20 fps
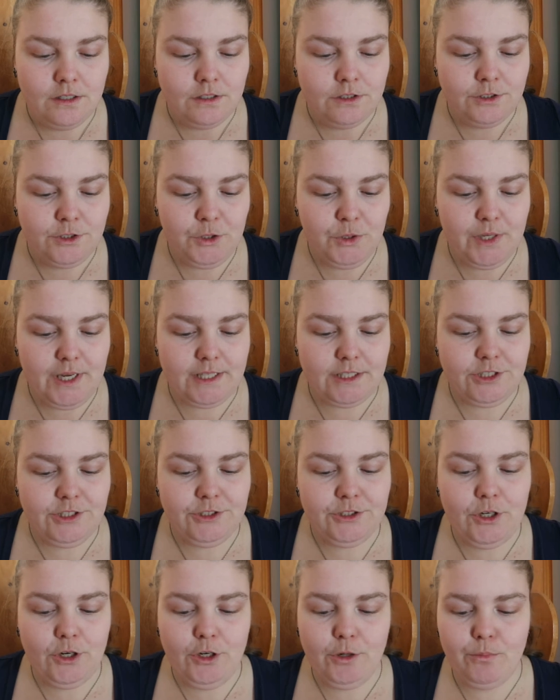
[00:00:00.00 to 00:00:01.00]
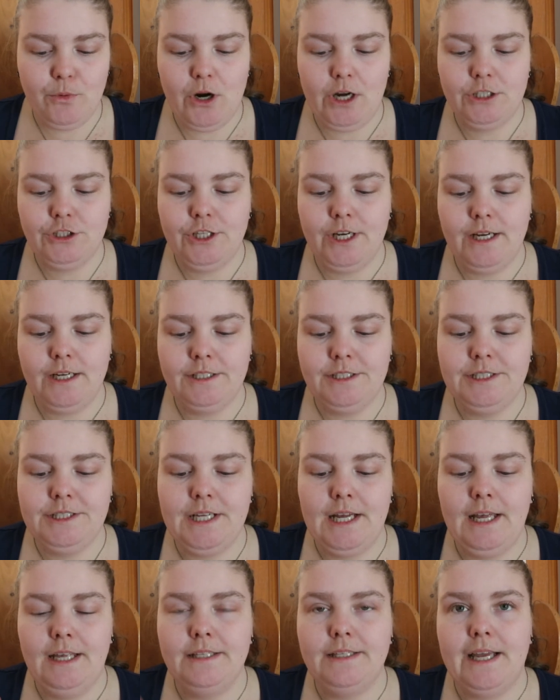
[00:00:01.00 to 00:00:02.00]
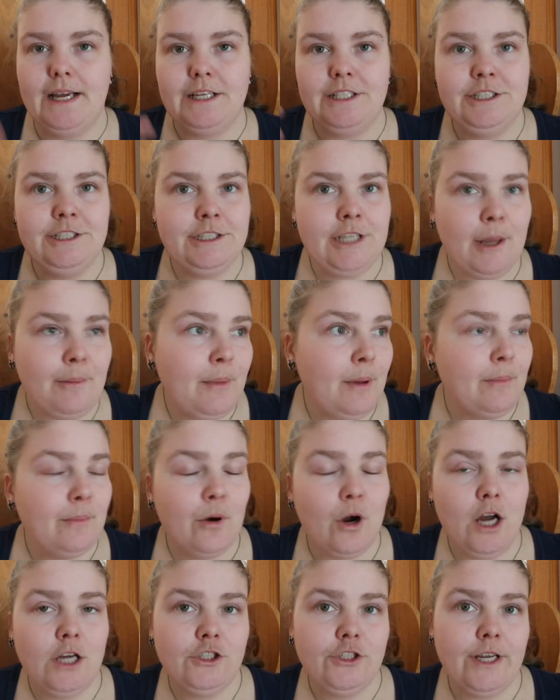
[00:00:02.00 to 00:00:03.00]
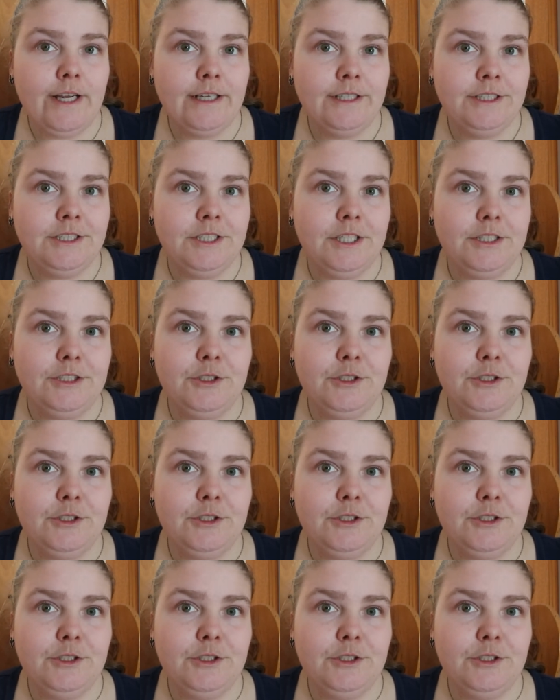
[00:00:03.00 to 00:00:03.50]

So you get starter projects and next step projects.